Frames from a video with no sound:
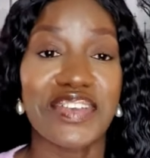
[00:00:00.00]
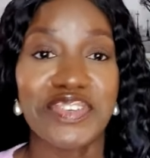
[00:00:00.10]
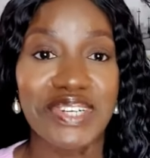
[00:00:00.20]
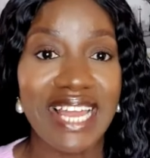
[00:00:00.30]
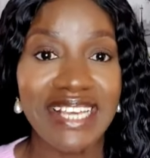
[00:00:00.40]

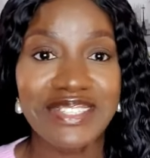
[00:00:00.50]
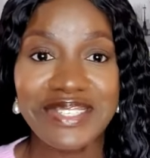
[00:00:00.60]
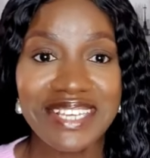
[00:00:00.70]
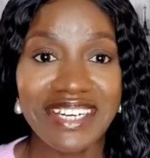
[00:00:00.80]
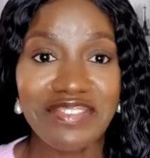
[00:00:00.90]
If you like
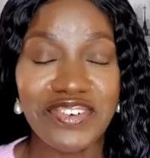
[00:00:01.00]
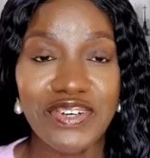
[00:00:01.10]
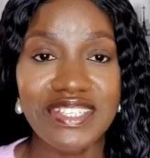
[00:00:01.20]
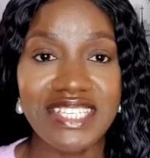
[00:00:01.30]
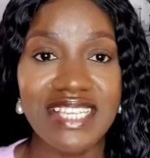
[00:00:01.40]
those kind of
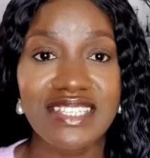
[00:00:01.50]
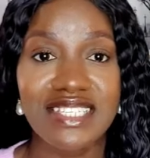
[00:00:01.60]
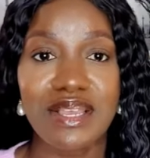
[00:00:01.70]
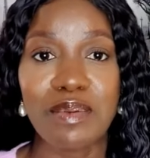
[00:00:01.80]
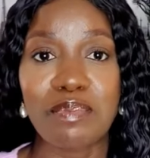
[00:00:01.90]

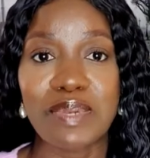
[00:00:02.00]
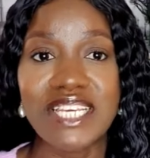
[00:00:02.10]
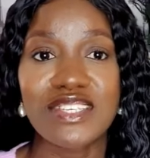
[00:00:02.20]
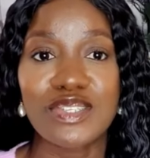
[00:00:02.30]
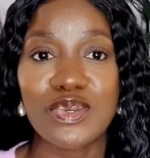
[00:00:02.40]
content,
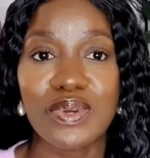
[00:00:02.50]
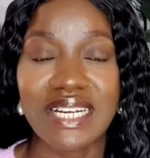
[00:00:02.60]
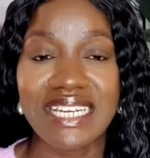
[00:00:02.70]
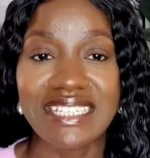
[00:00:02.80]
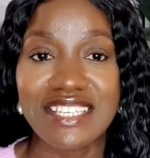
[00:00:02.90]
please do
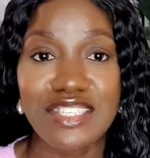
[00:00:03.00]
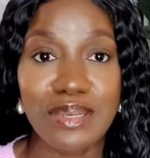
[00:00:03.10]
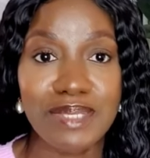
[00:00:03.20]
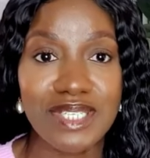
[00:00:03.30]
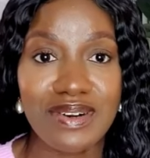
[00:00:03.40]
click the
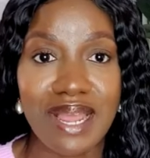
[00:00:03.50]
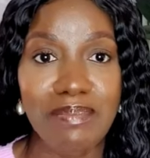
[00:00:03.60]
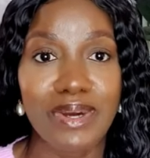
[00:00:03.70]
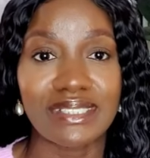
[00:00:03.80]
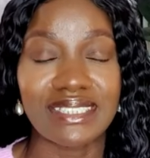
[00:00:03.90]

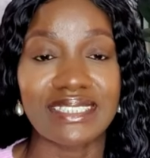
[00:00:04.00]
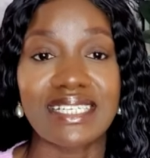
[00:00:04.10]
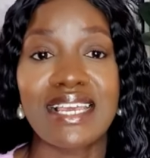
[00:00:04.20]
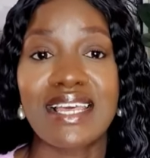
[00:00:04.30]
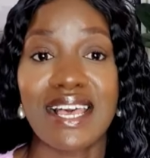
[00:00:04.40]
subscribe
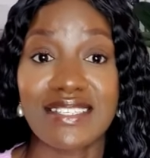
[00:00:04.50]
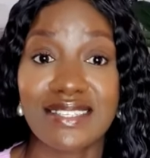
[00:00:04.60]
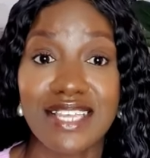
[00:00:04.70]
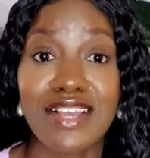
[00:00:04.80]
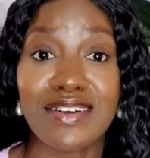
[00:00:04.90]
button and
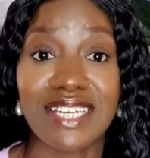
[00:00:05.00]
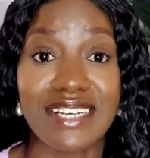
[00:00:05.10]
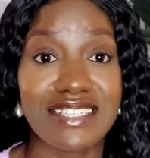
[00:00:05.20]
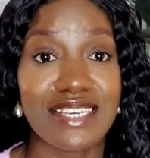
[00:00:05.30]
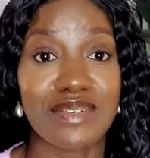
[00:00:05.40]
stay
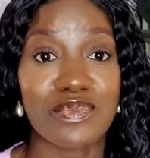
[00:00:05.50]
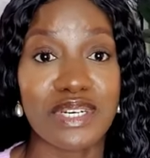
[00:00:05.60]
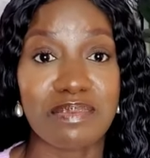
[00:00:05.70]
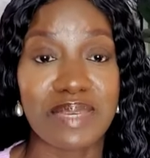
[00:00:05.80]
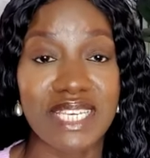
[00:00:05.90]
connected
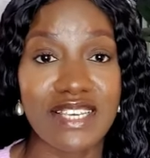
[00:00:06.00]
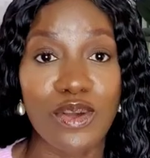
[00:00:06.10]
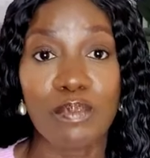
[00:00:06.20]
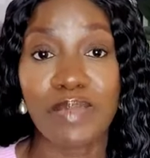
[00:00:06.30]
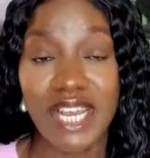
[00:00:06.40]
with me
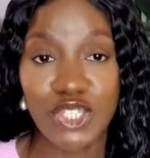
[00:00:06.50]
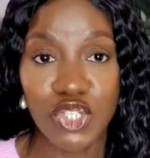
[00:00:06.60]
on my